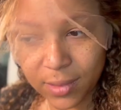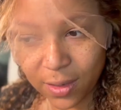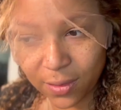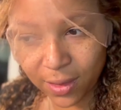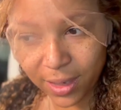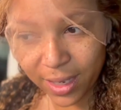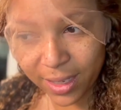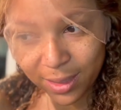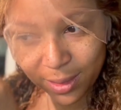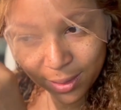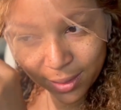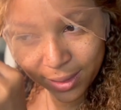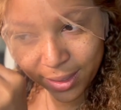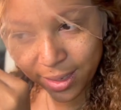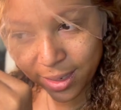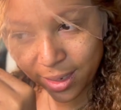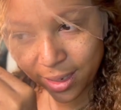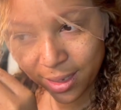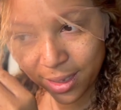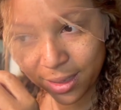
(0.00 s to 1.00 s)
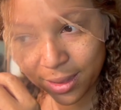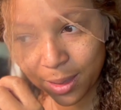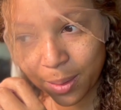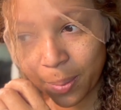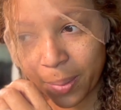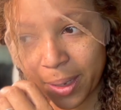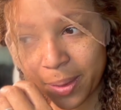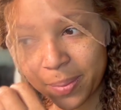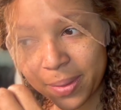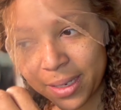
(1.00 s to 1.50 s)
Okay, look. And they got the
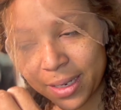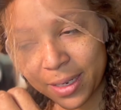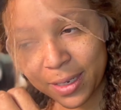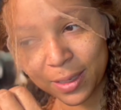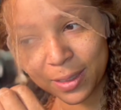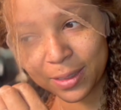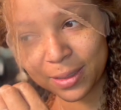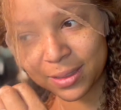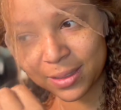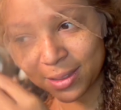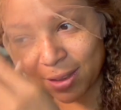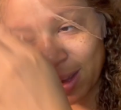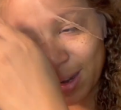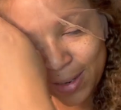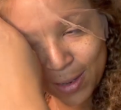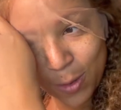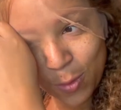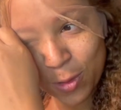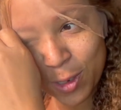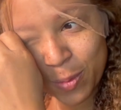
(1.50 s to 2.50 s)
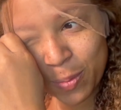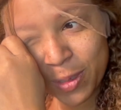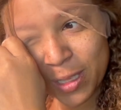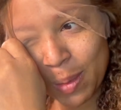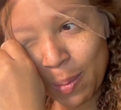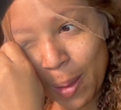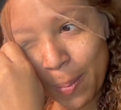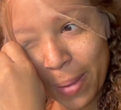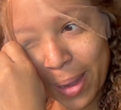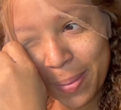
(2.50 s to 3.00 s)
baby hairs. I know where to put
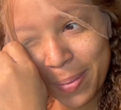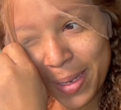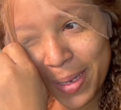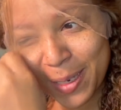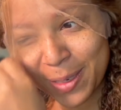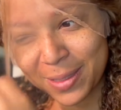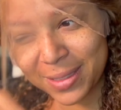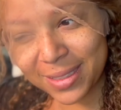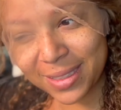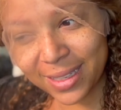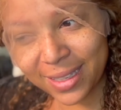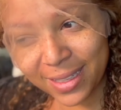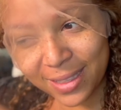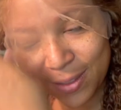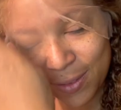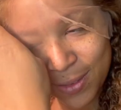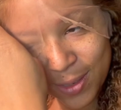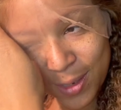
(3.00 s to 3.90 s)
the, my baby hairs at, you